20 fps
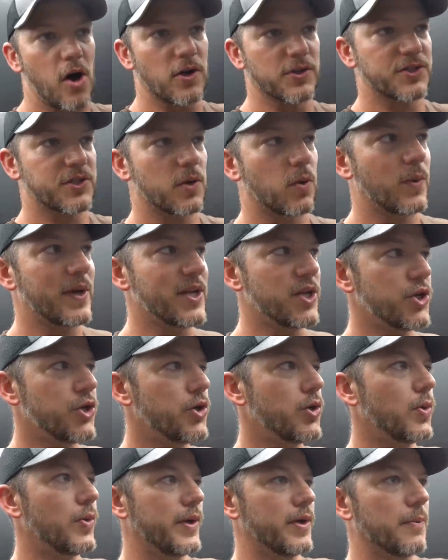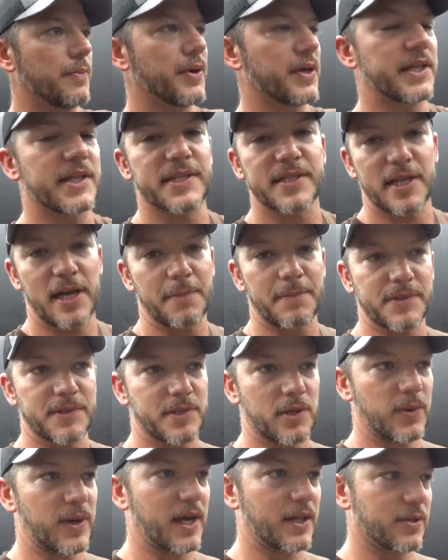Also, we knew we were putting these up, and
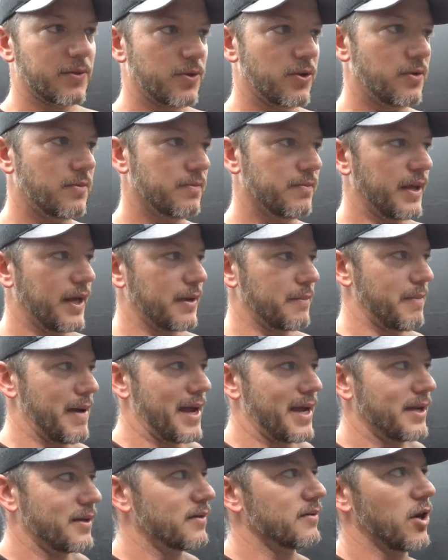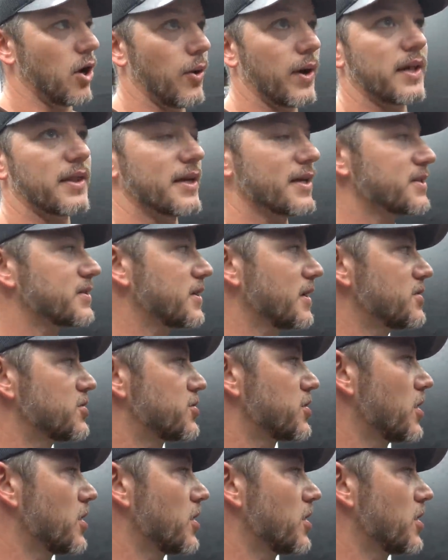so we had the room like made knowing this, and